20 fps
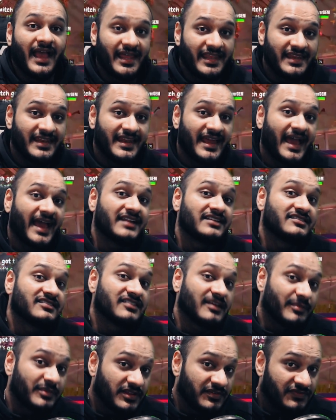and then add
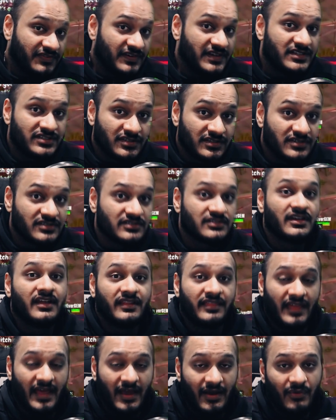some of the features
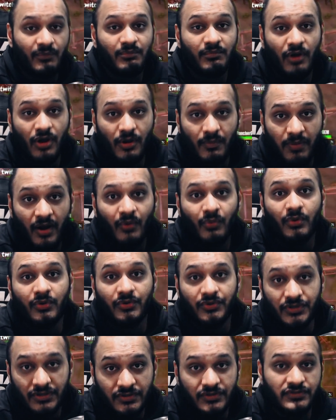that mobile
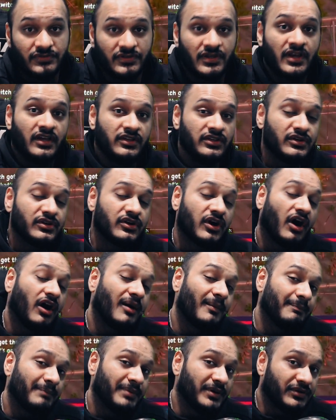will use. You
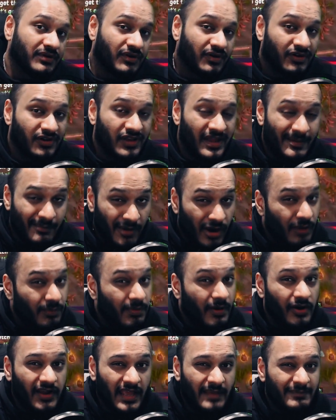can't build it on a
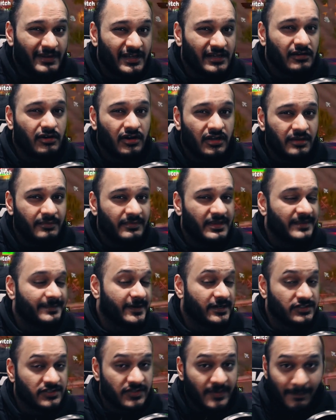mobile gaming economy
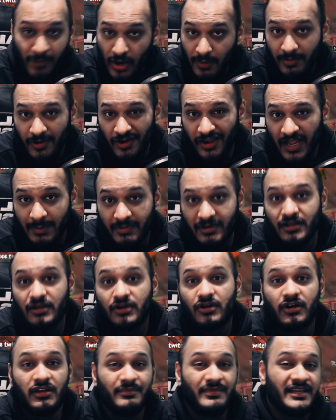because a mobile gaming
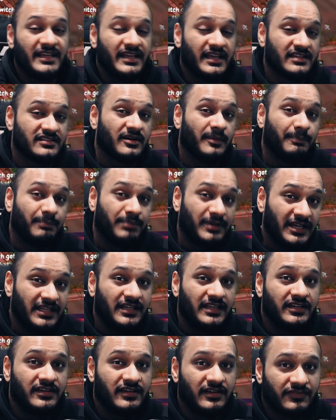economy is
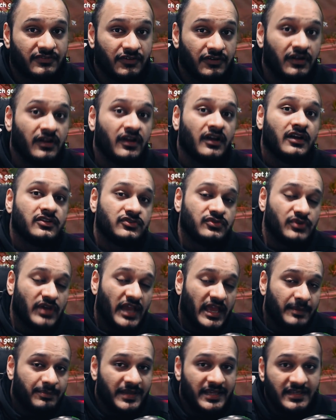completely different to
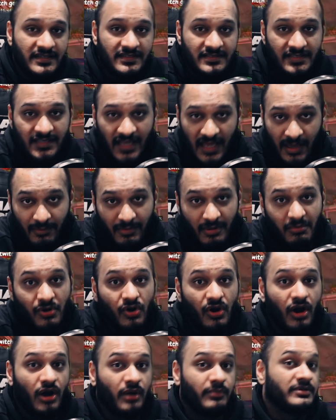a PC
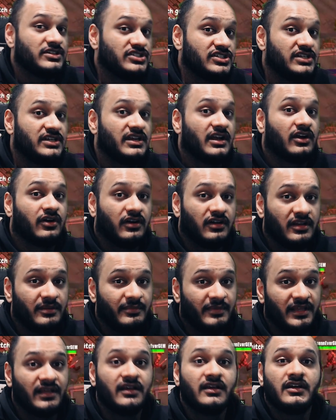MMORPG
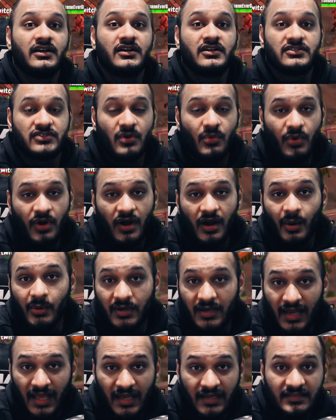economy. So what I
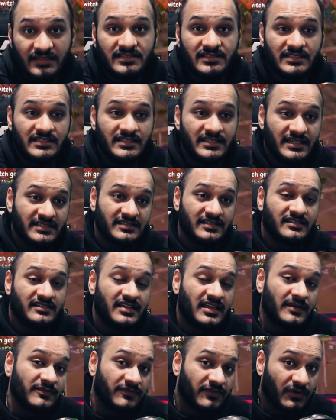would like to see is the
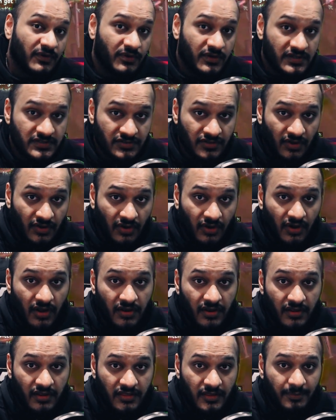team focus
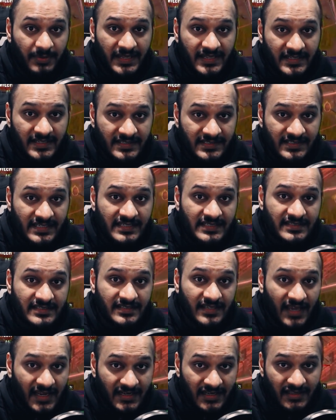on the PC
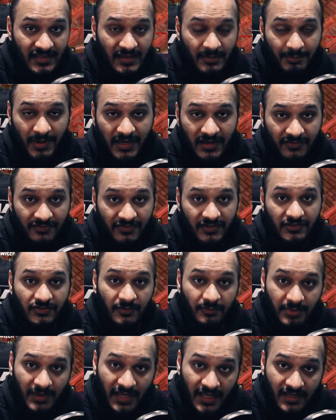side and the benefits
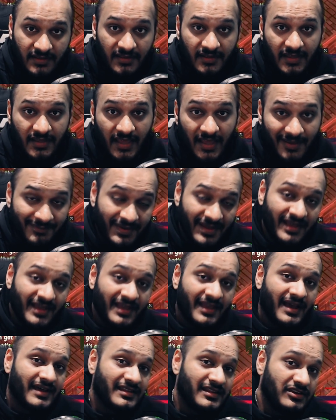of playing the game,
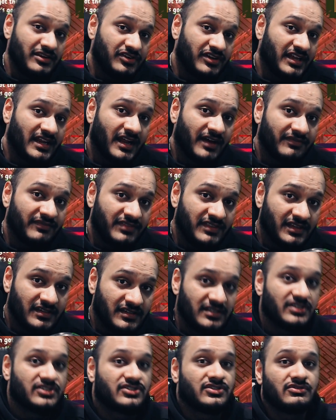and then you can have the
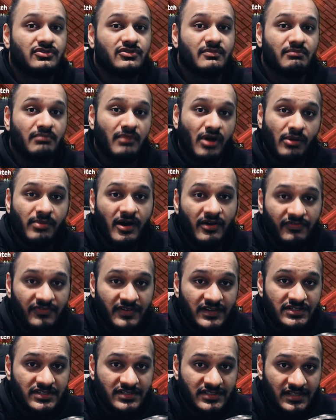additional mobile
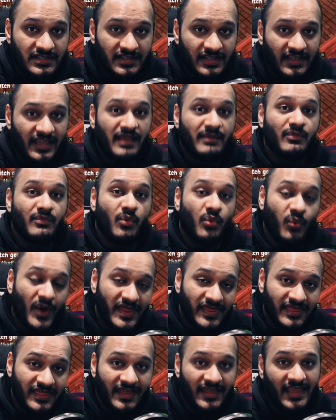features in the game
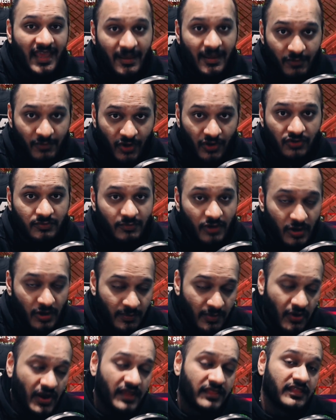when the game goes
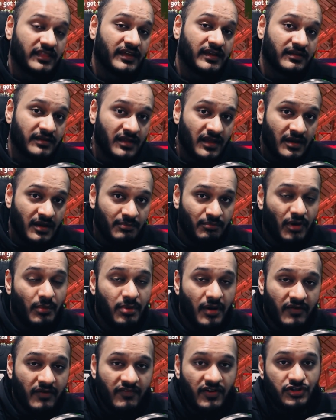mobile and the
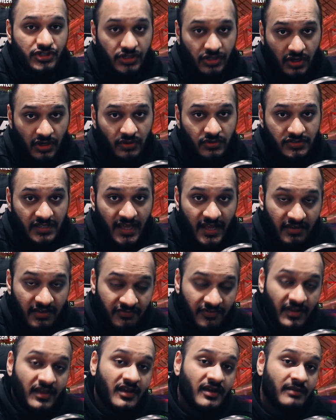mobile version goes live.
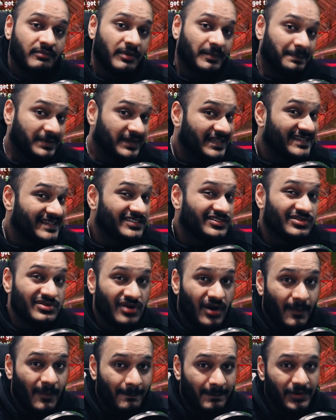But please do
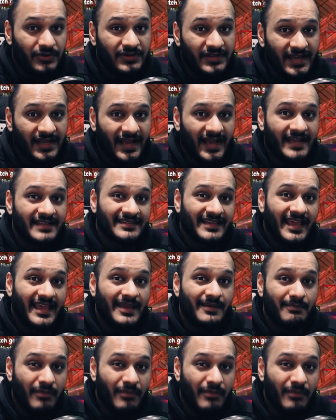not build it as a